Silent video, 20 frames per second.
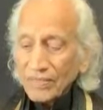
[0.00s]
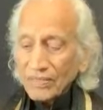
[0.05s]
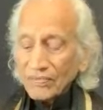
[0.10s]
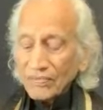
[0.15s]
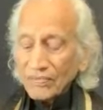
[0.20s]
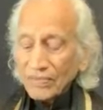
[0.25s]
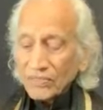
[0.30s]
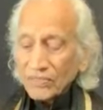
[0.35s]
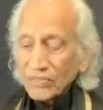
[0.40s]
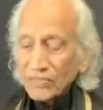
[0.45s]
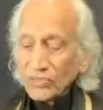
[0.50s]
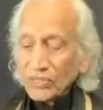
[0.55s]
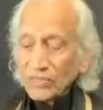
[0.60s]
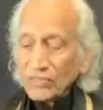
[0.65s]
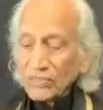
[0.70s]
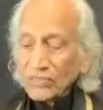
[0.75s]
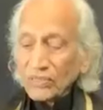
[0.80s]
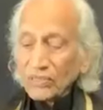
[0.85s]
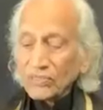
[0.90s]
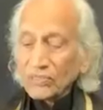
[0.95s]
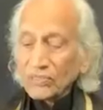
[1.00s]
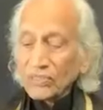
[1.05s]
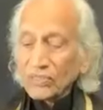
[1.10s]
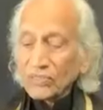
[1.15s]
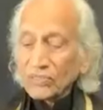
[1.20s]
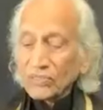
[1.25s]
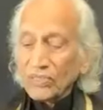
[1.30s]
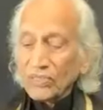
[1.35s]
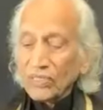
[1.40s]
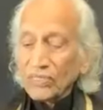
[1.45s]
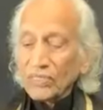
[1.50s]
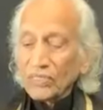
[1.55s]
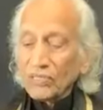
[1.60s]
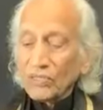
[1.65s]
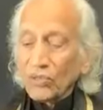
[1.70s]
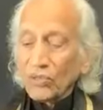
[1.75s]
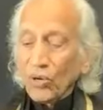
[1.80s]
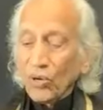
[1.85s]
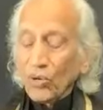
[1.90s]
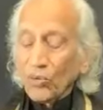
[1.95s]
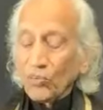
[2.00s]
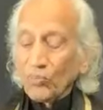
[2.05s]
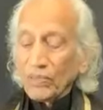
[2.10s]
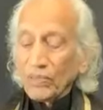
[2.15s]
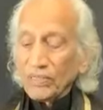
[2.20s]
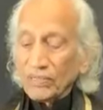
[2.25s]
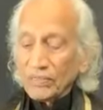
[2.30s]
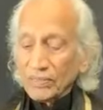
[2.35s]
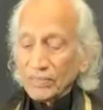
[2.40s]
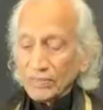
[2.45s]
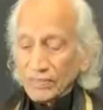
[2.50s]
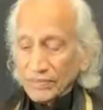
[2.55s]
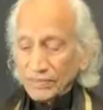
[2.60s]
which is unconditionally open